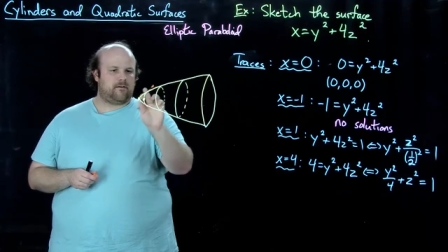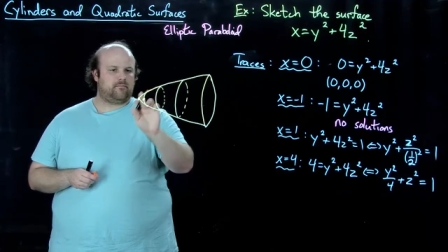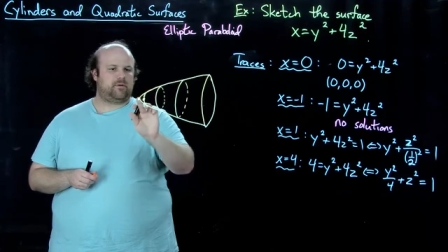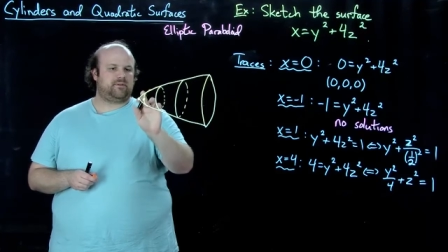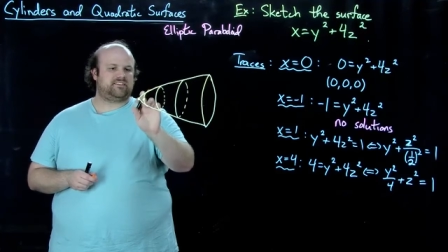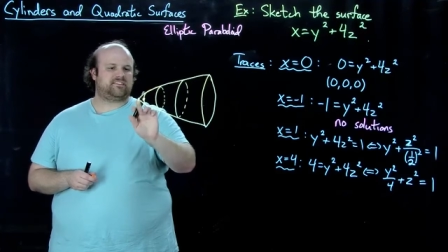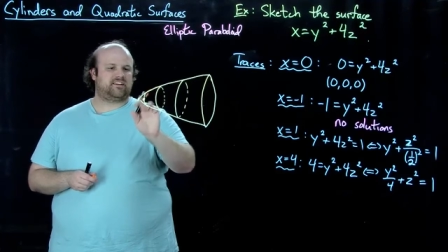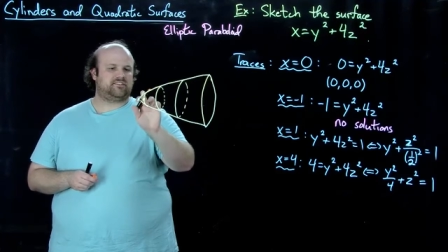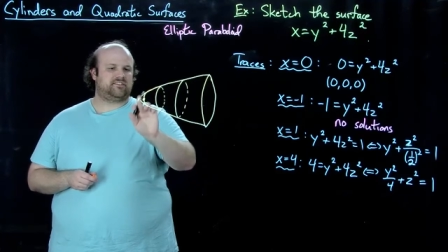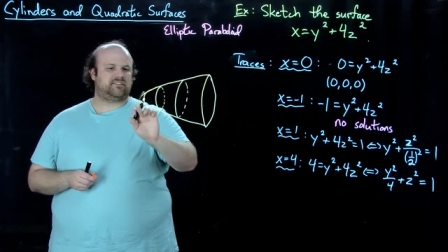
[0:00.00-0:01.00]
Maybe I
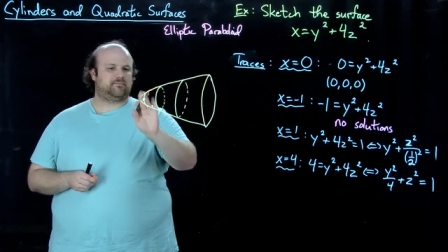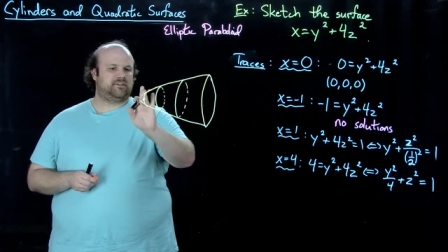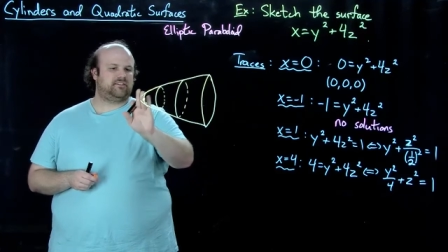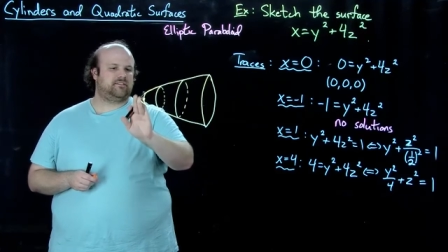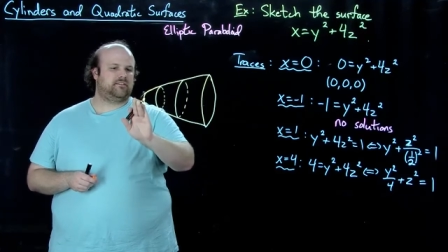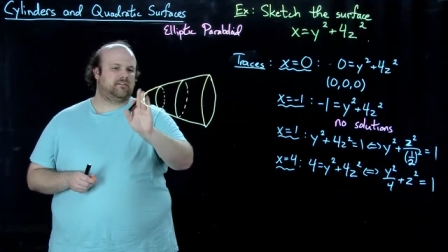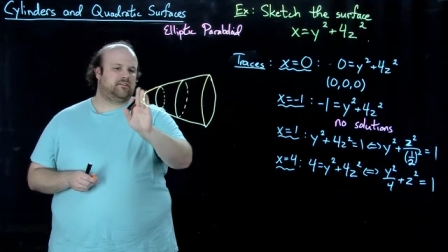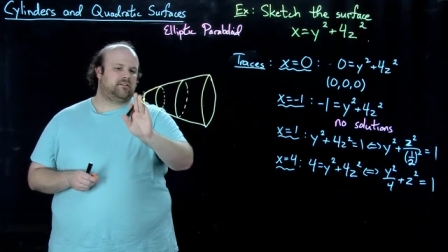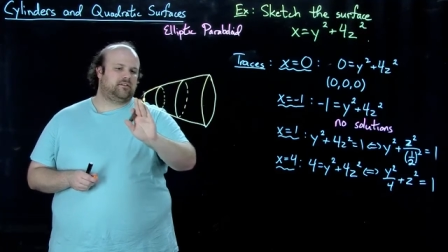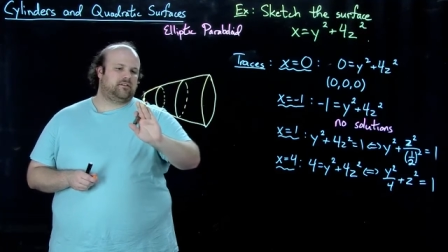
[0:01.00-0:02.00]
sketched this a bit
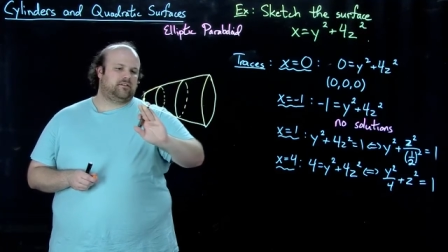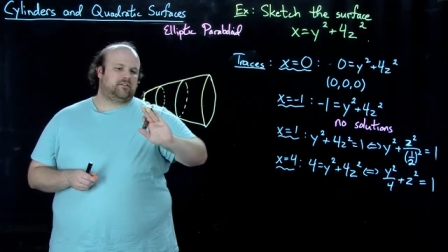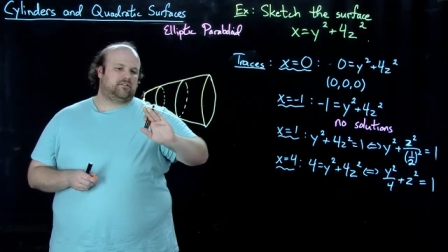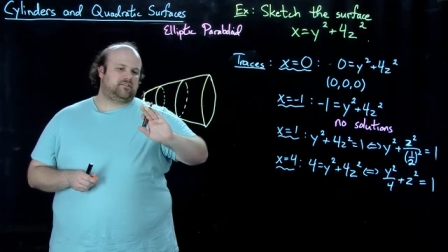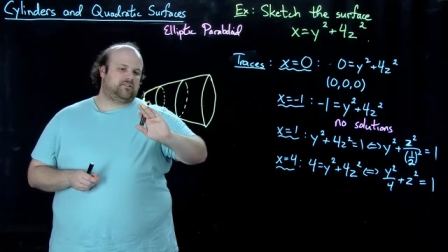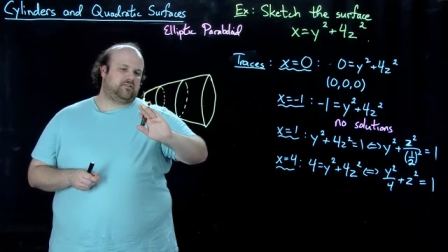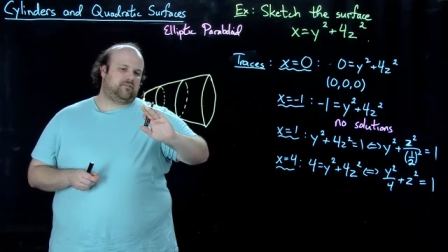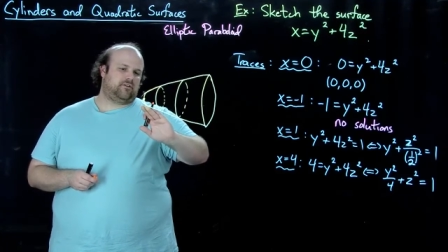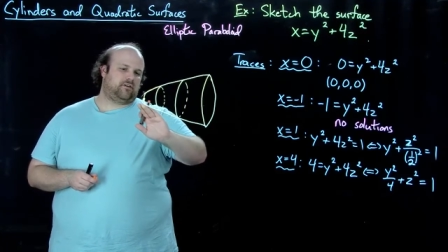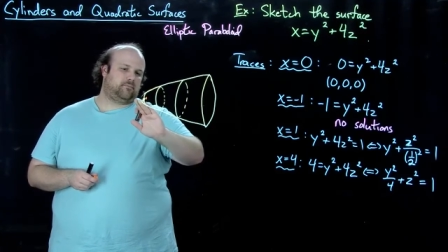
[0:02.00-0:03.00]
too
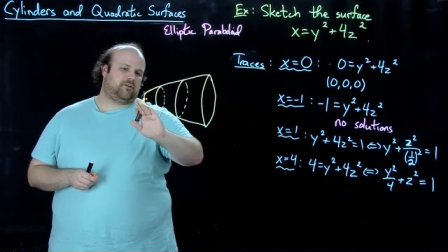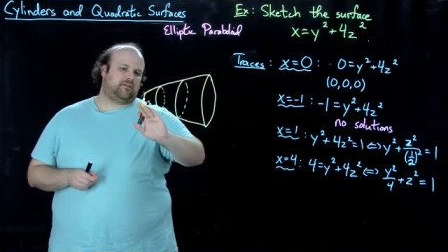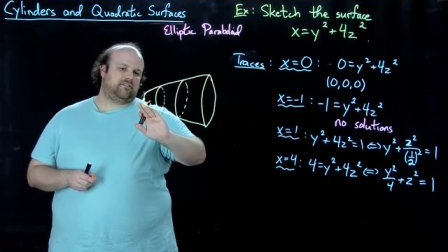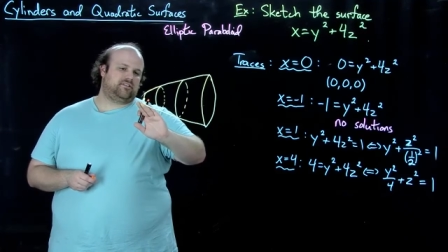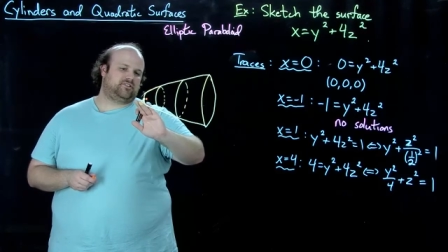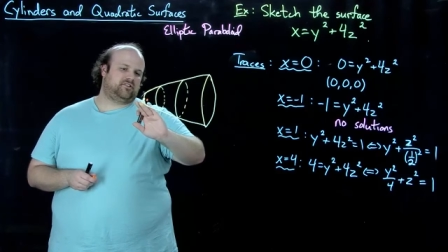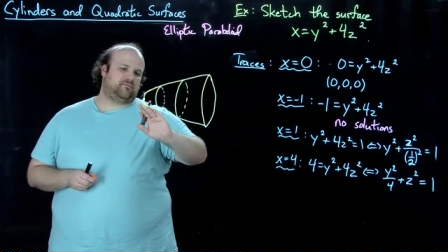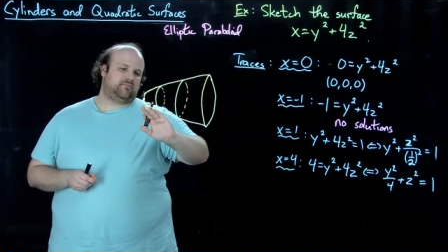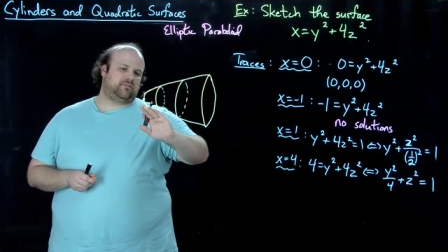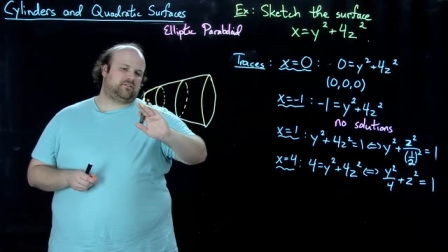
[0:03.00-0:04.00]
far apart. This
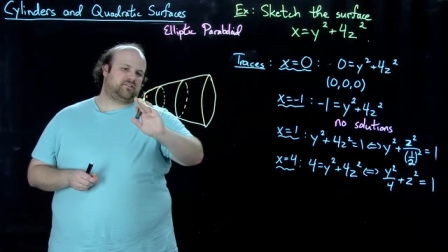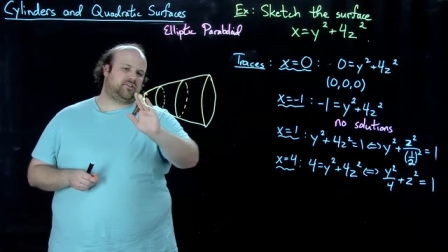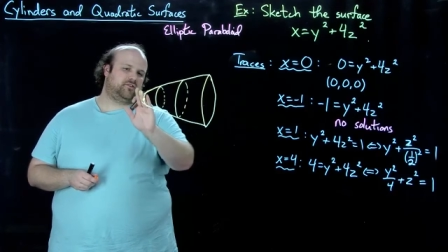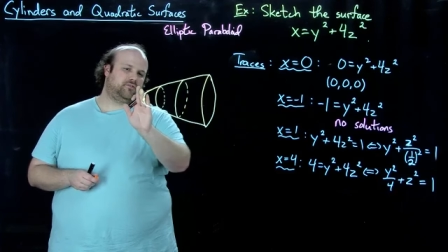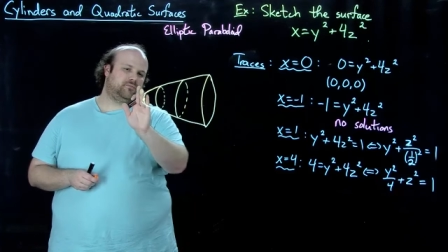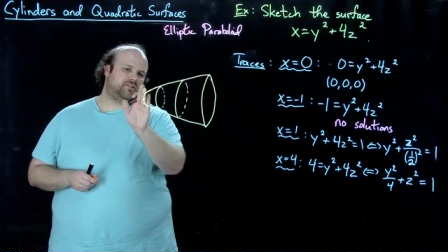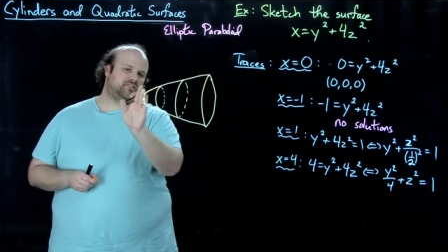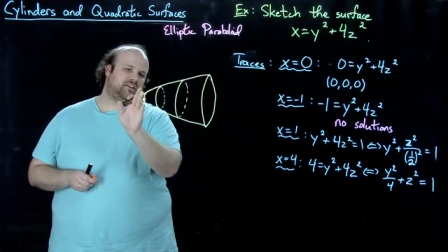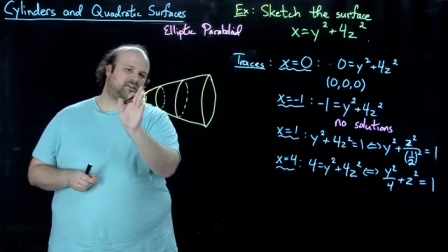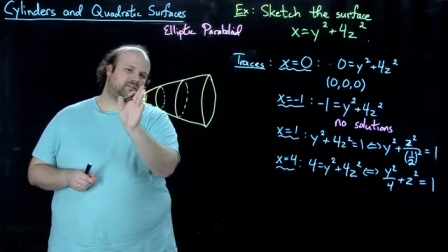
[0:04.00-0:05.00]
shouldn't look too much
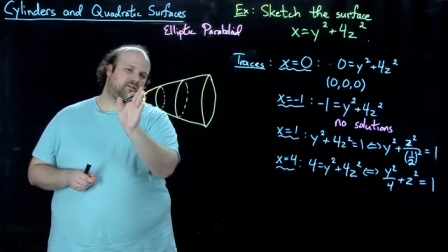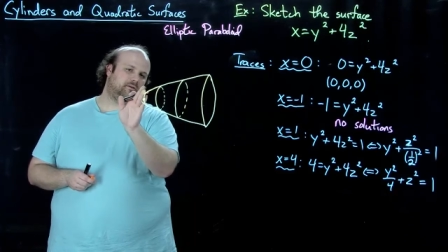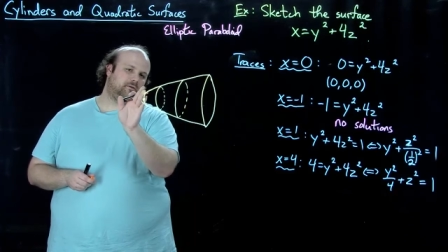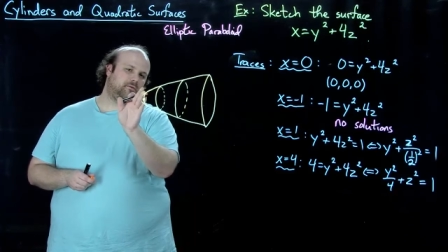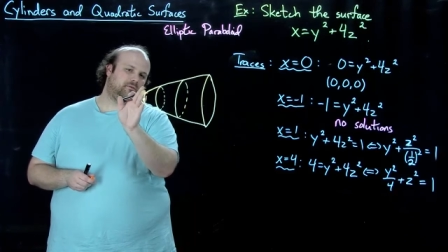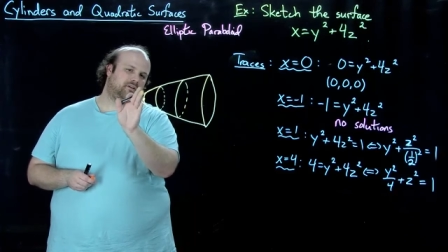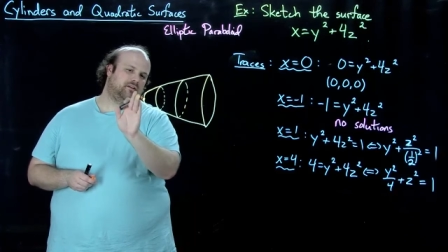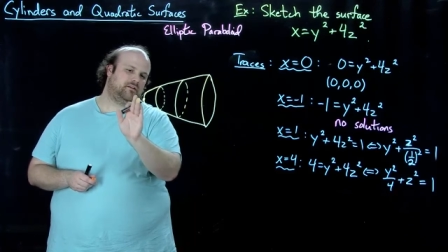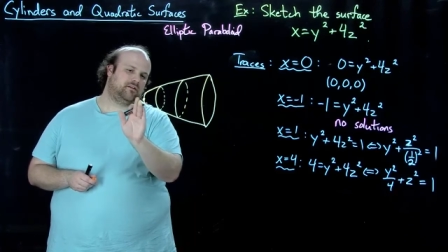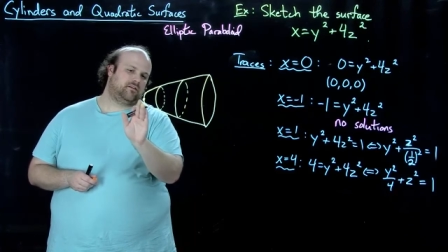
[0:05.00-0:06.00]
like a cone.
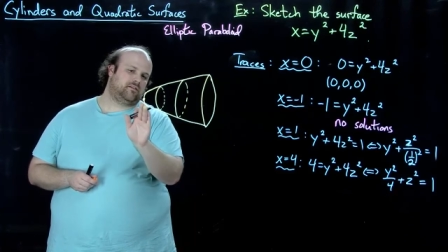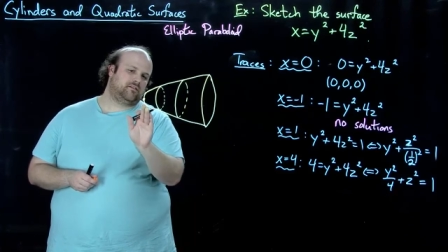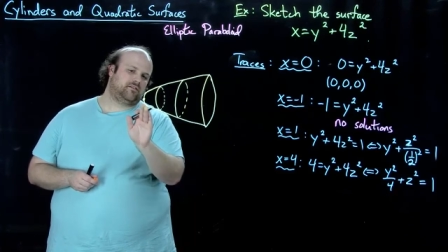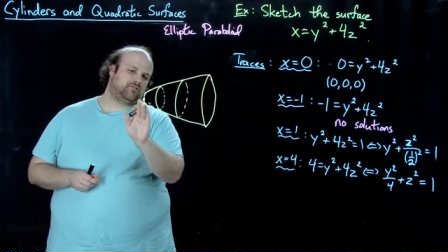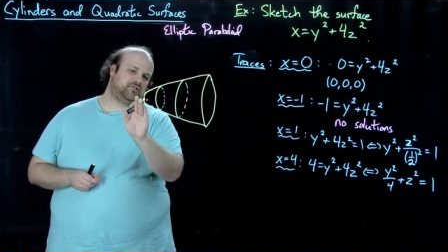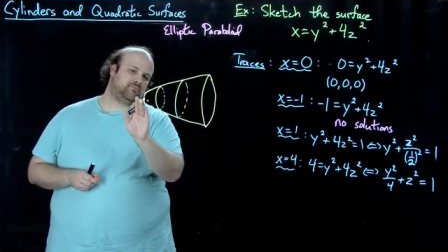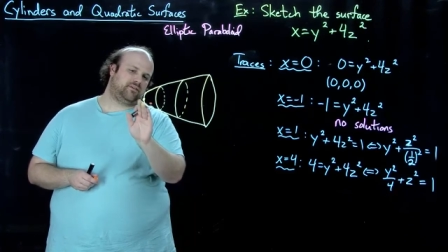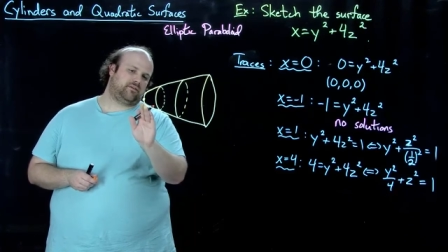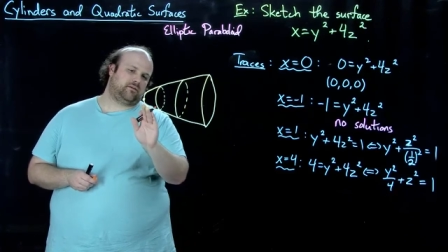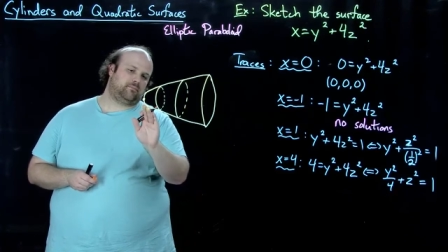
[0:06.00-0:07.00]
Shouldn't be
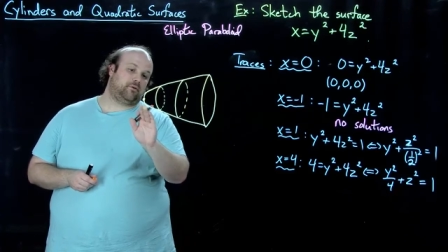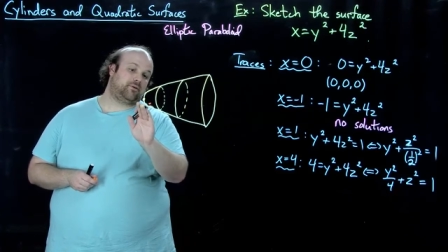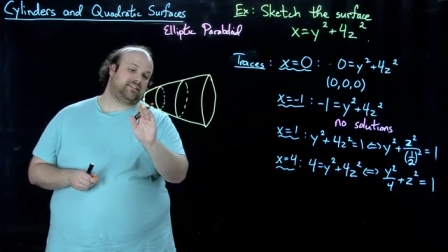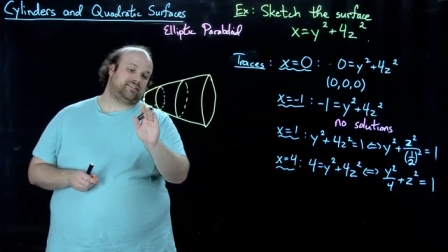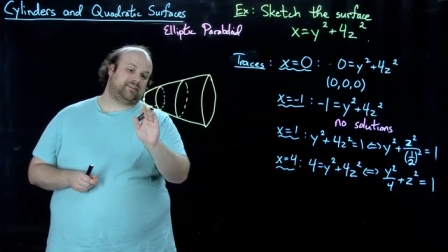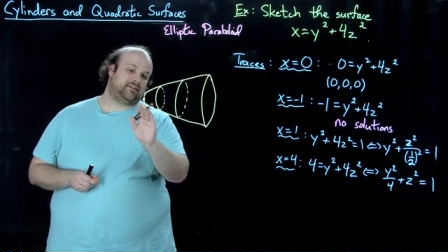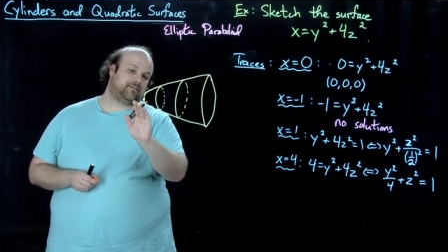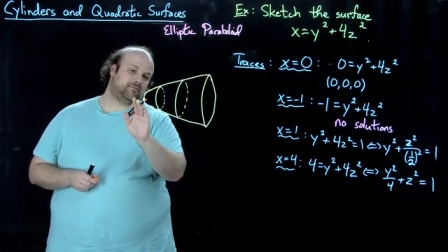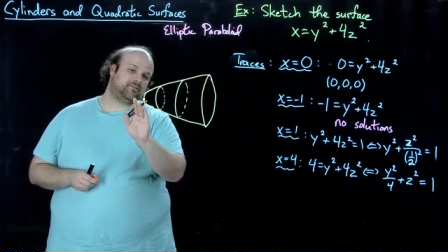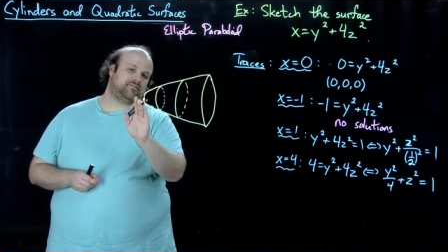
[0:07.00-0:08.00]
very pointy, in
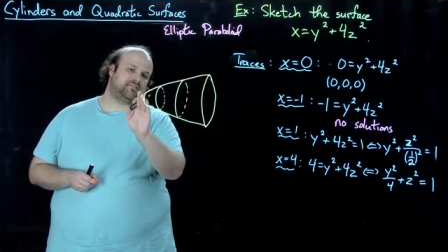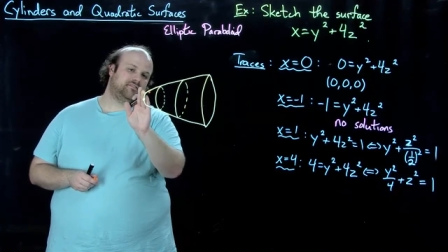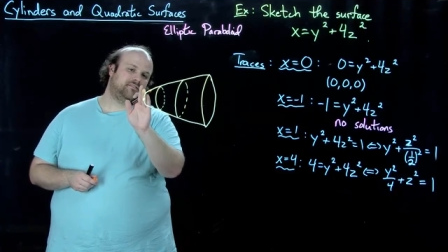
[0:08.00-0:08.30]
other words.